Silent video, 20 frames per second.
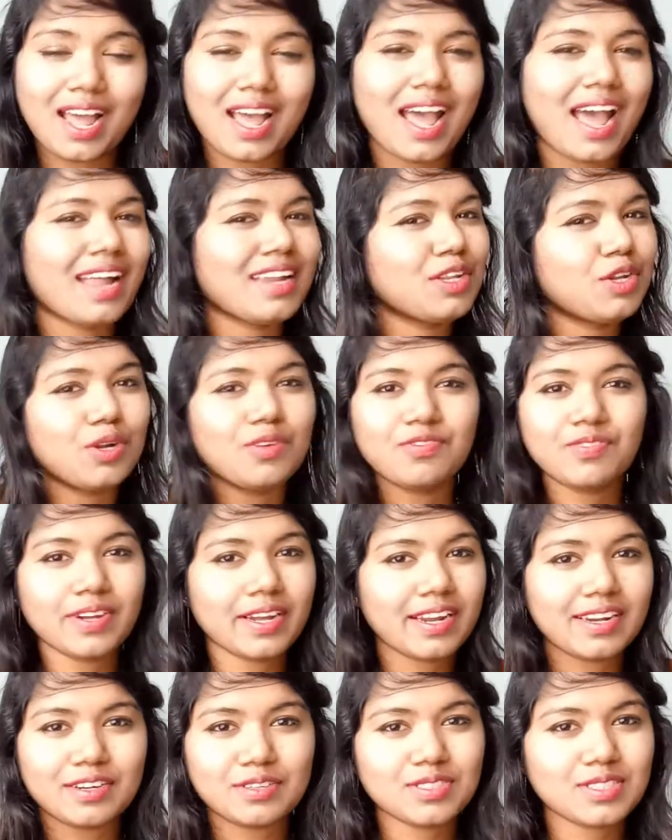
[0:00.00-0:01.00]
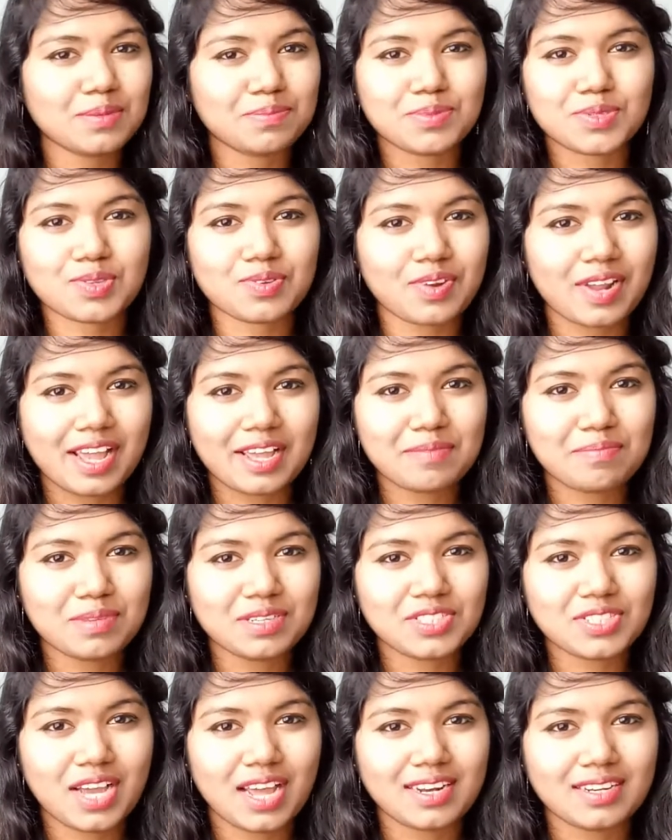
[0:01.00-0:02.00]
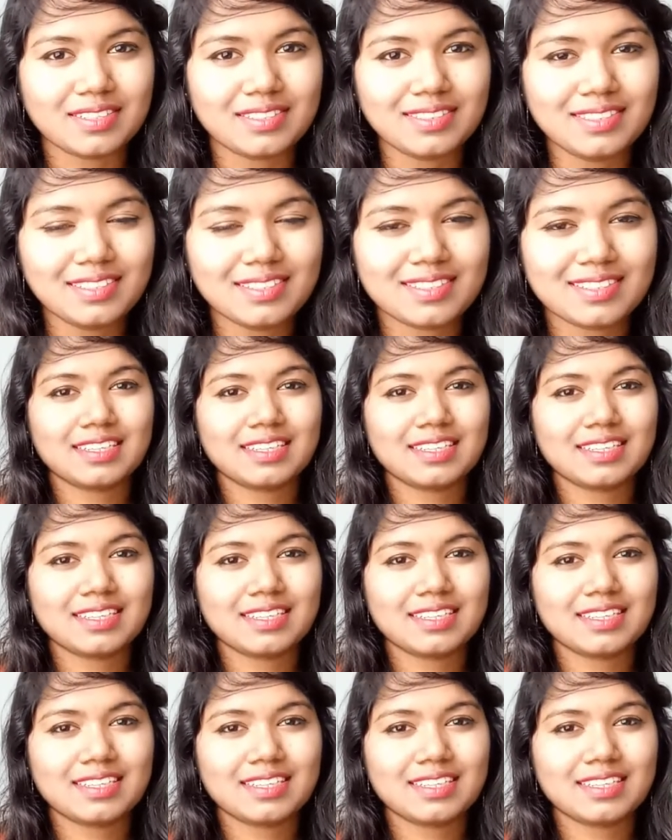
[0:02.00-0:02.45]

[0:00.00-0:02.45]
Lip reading: And don't forget to subscribe my channel.